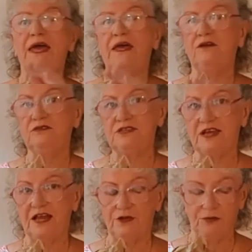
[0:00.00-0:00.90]
it'll
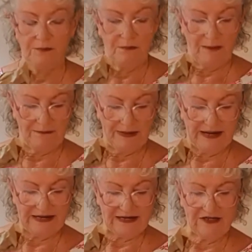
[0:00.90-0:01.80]
tell you in my
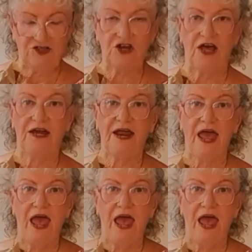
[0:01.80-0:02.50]
blending chart